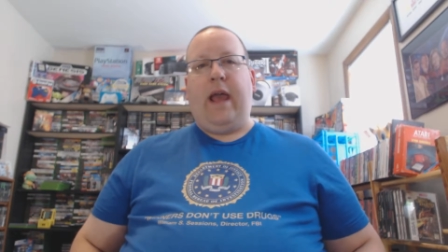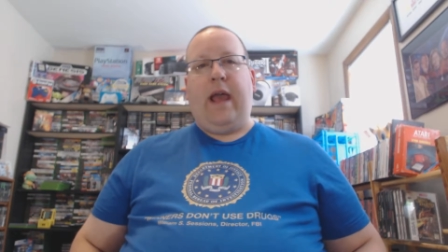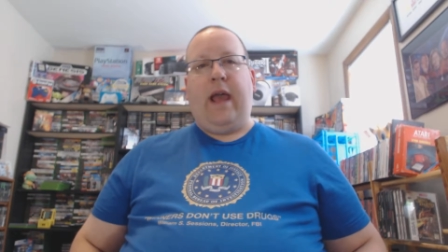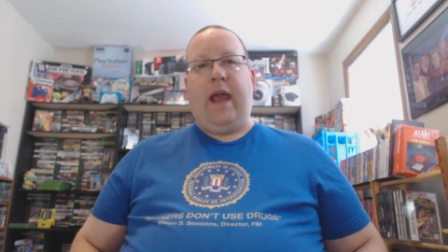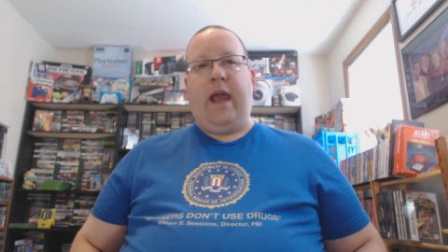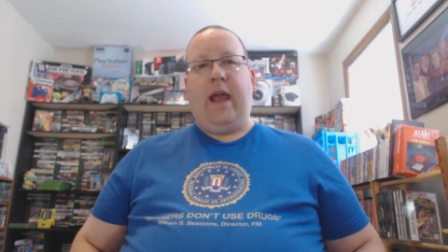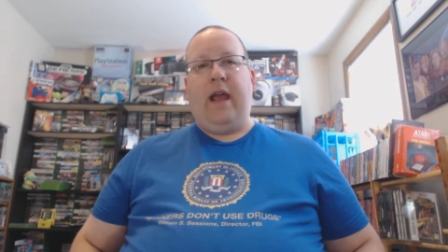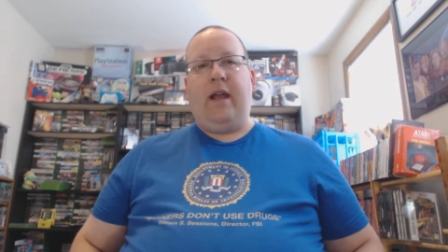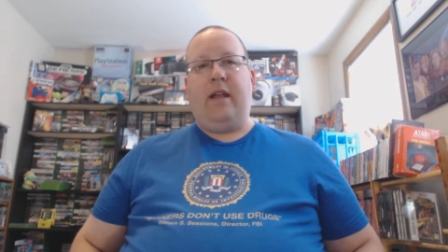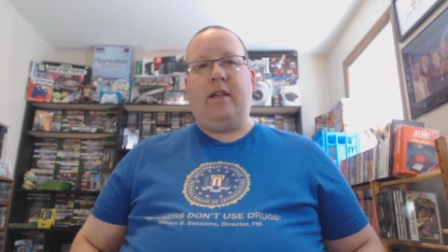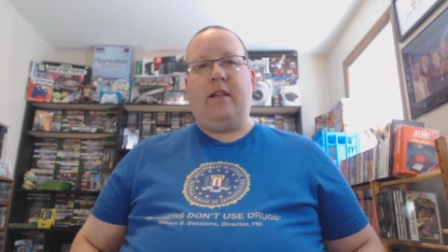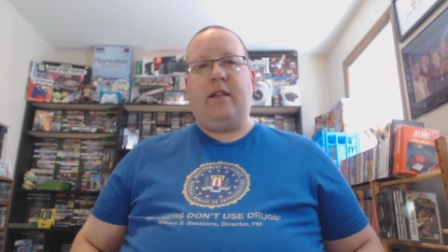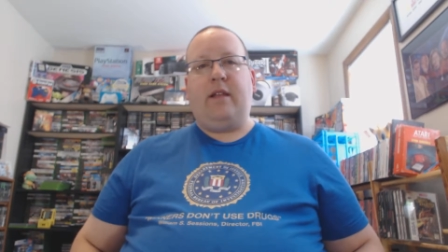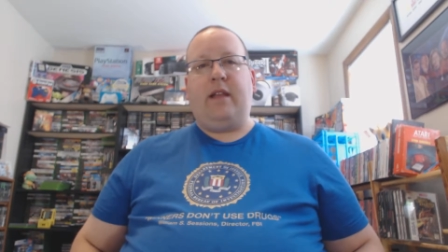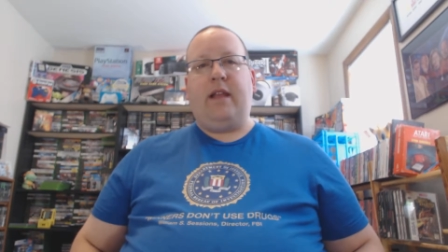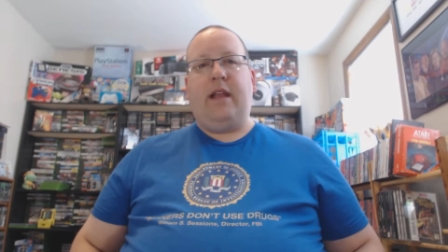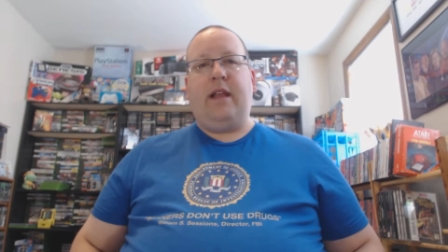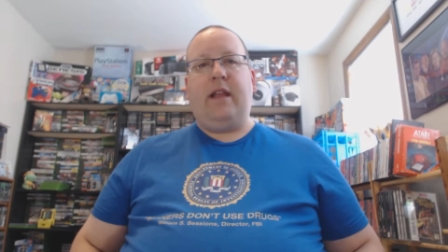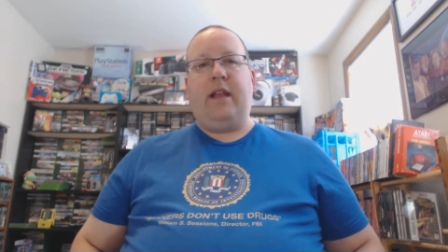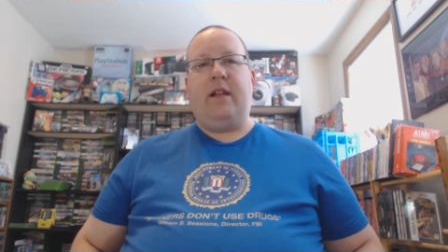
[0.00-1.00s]
and
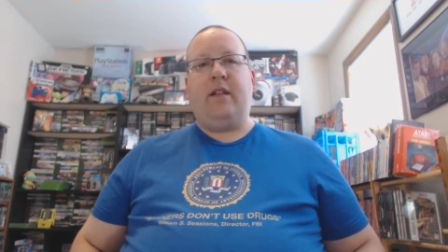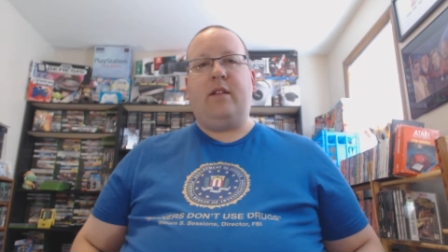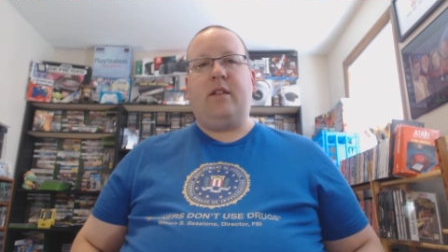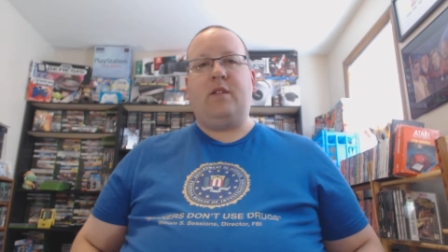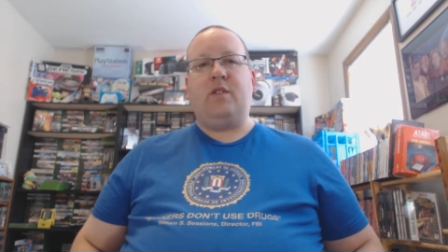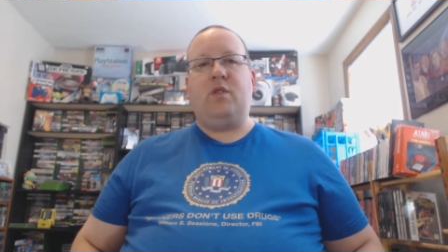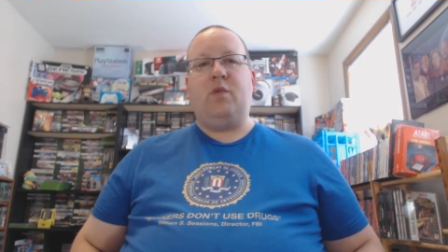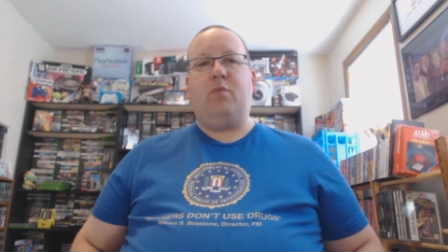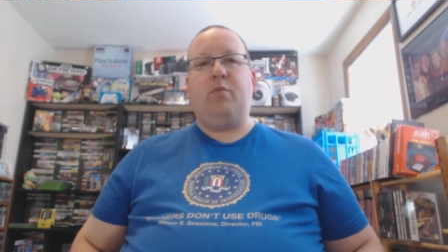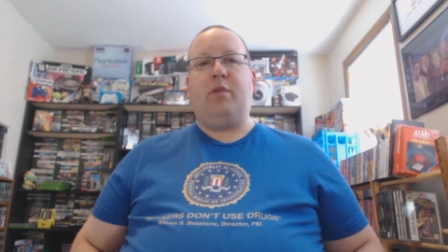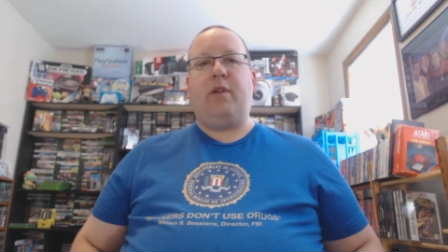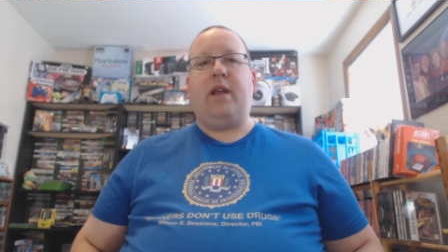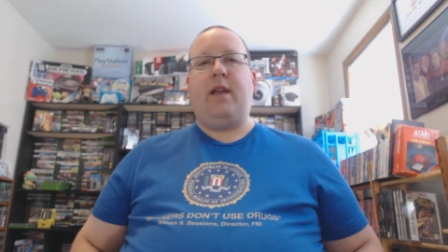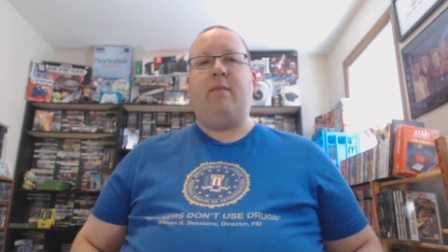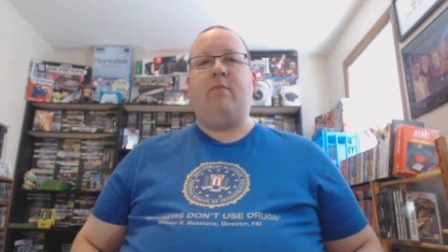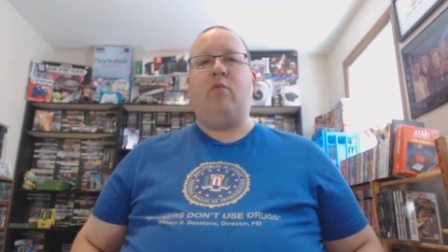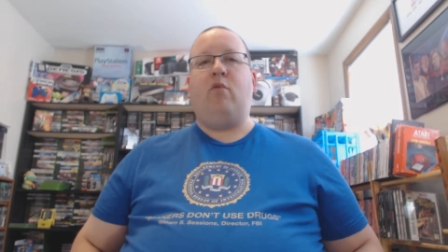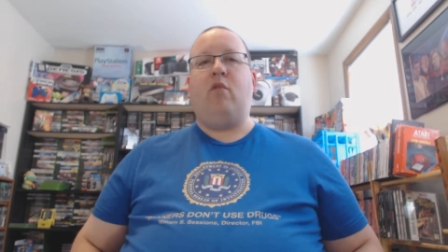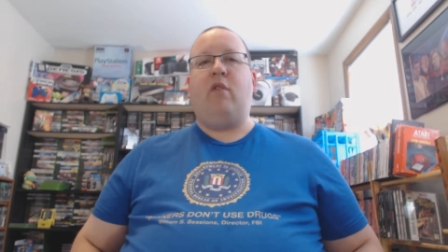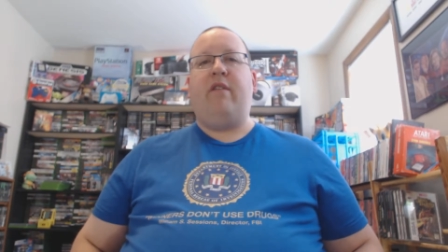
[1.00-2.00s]
getting the Super
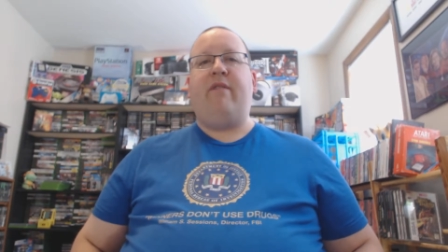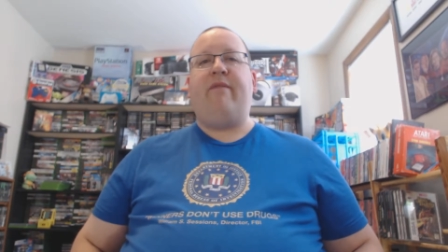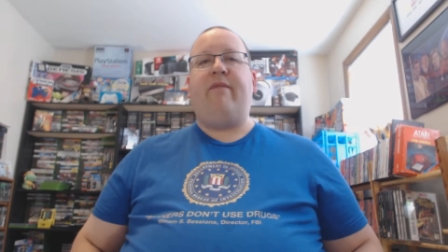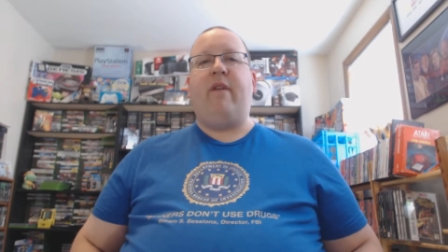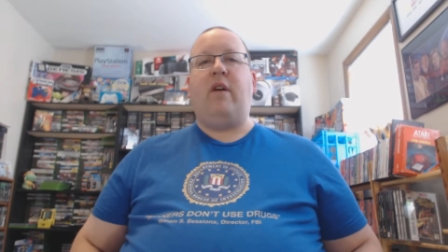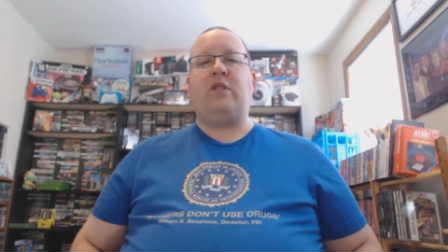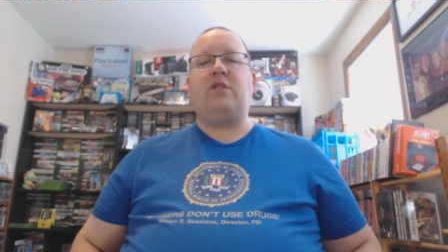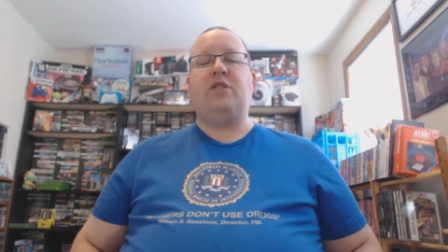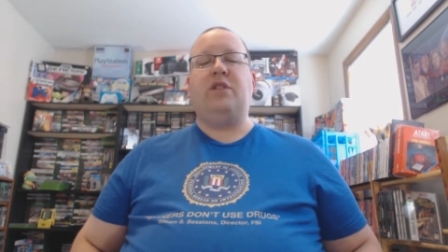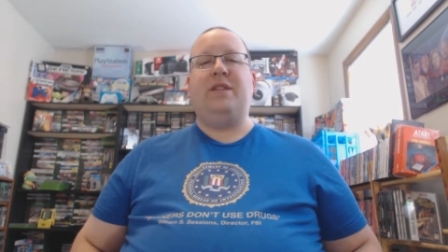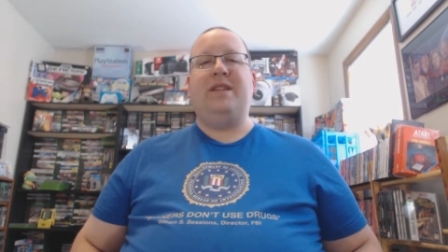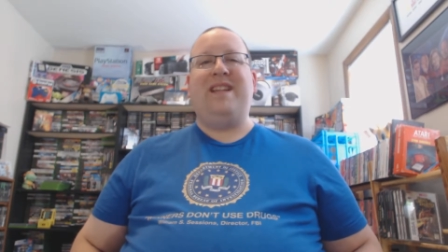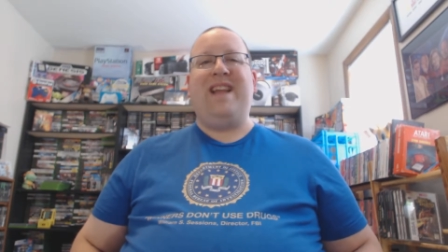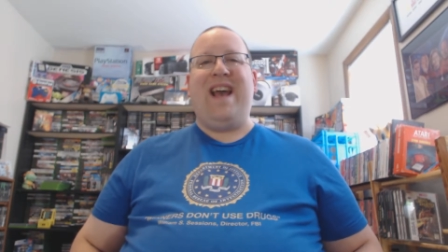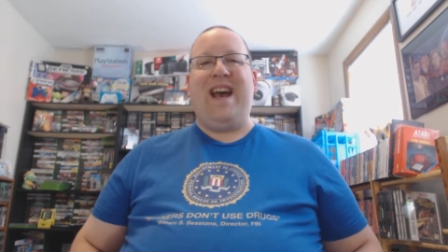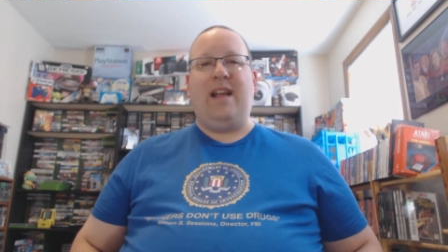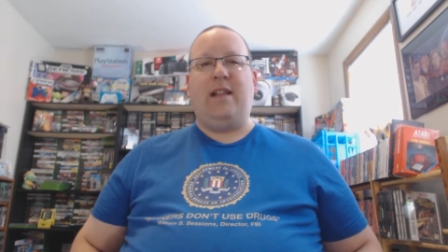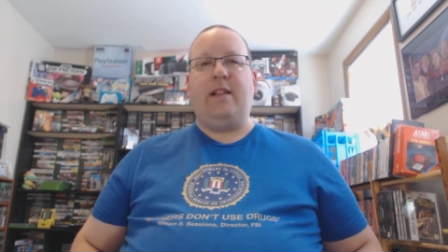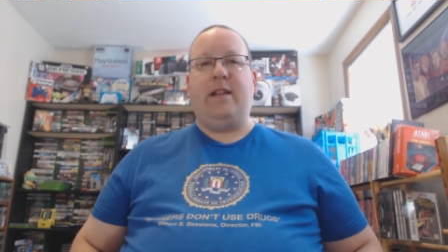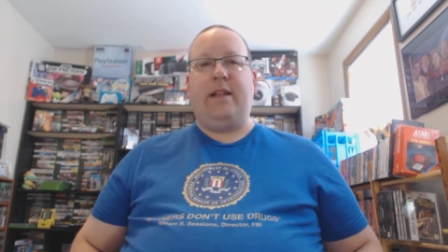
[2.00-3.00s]
Game Boy
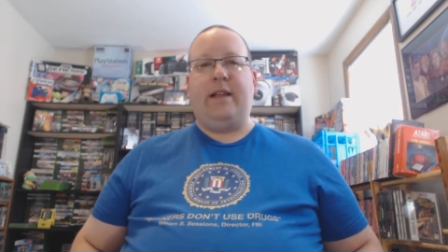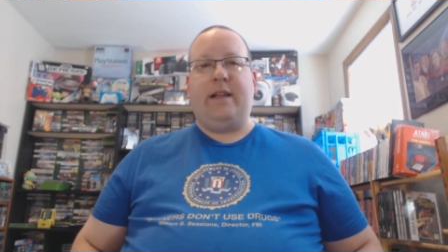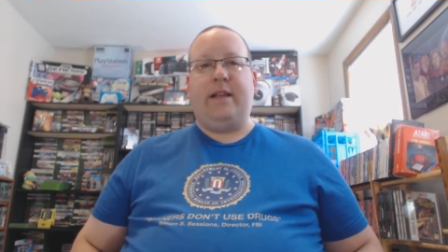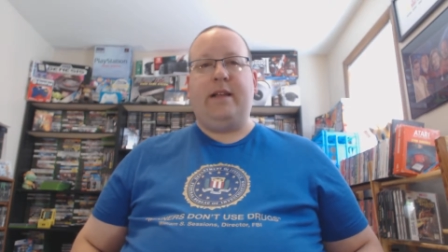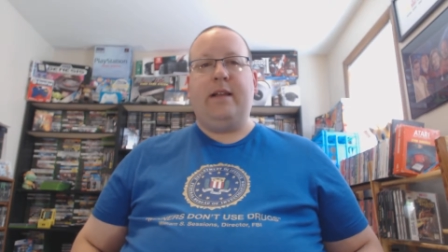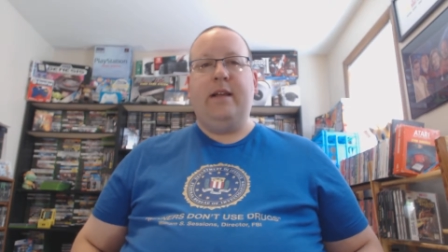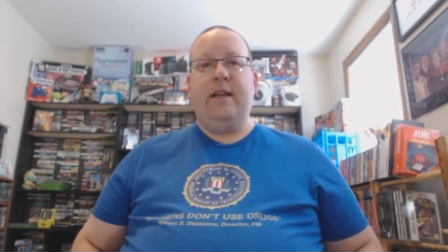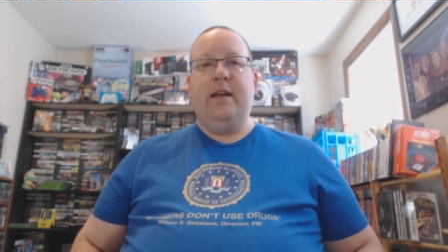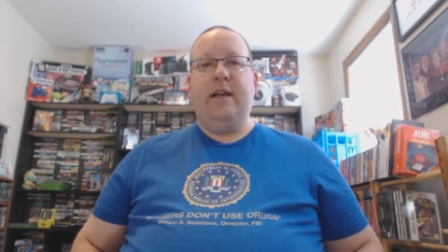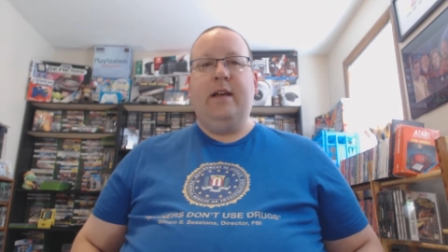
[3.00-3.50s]
functionality